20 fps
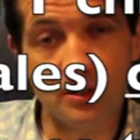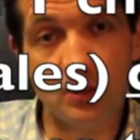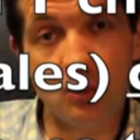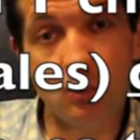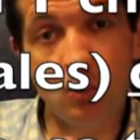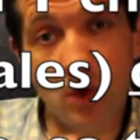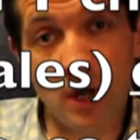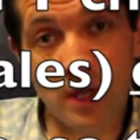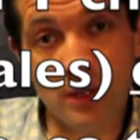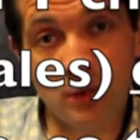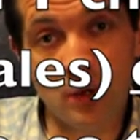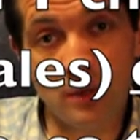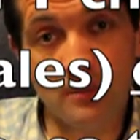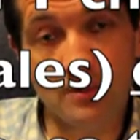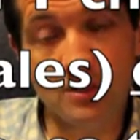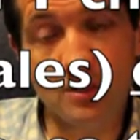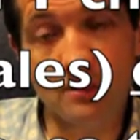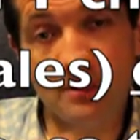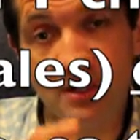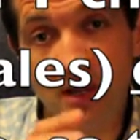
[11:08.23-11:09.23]
the Y
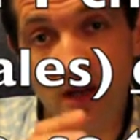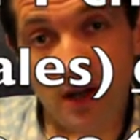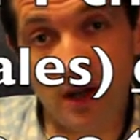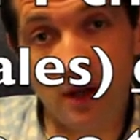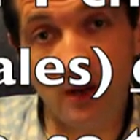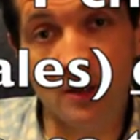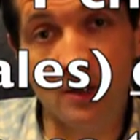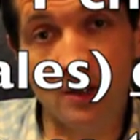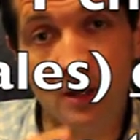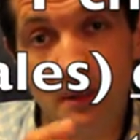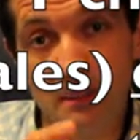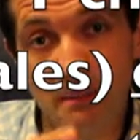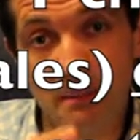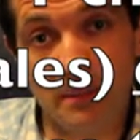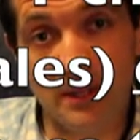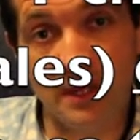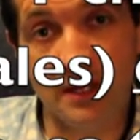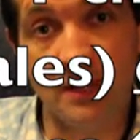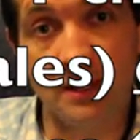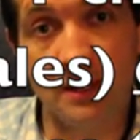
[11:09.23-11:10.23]
chromosome can't
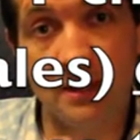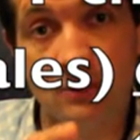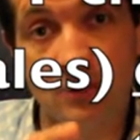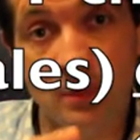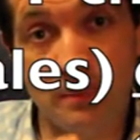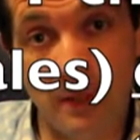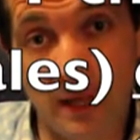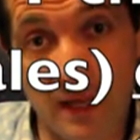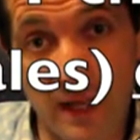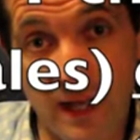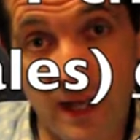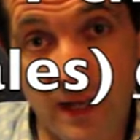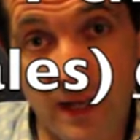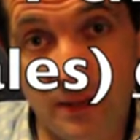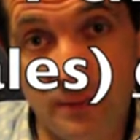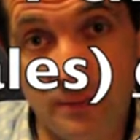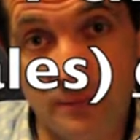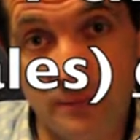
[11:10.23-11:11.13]
be repaired.